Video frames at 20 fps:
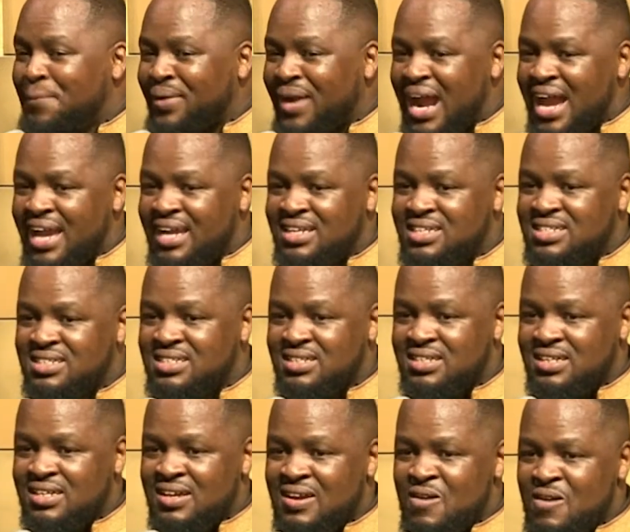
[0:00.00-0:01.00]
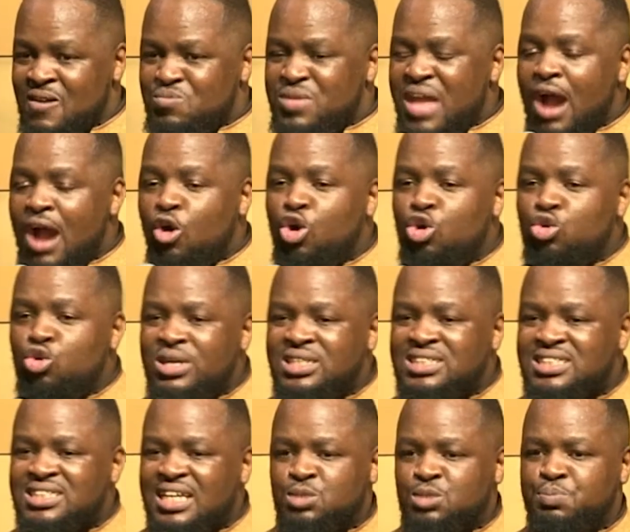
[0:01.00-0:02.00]
pride. They are always
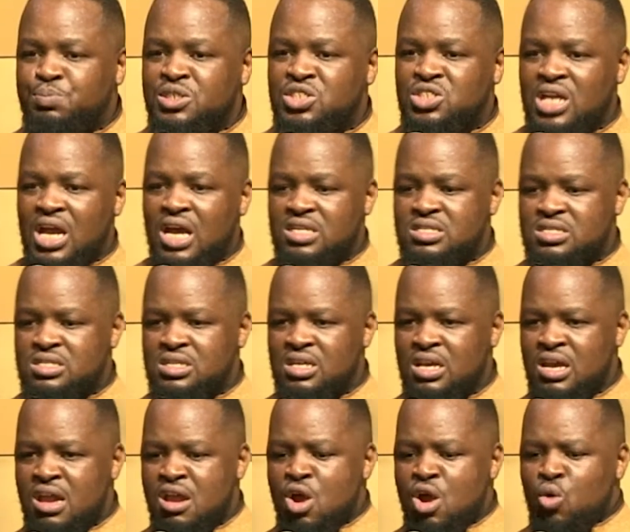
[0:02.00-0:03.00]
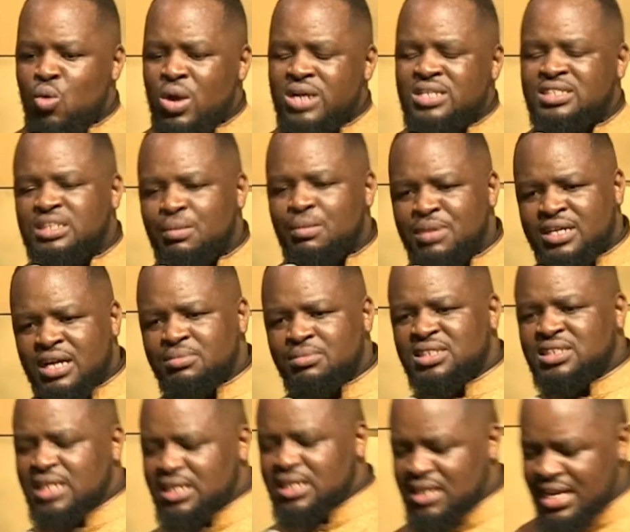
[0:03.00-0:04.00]
suspicious. When somebody comes
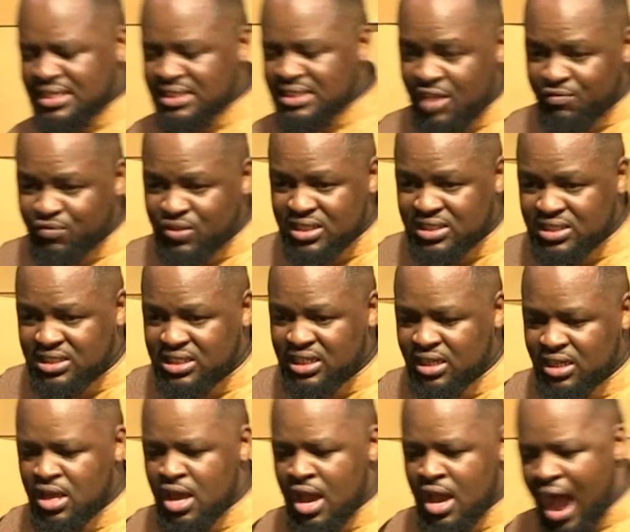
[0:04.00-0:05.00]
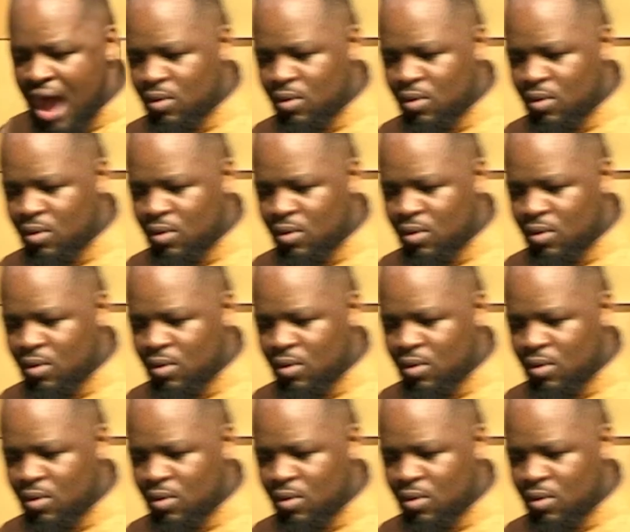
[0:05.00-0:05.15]
and says, Let's have this deal, I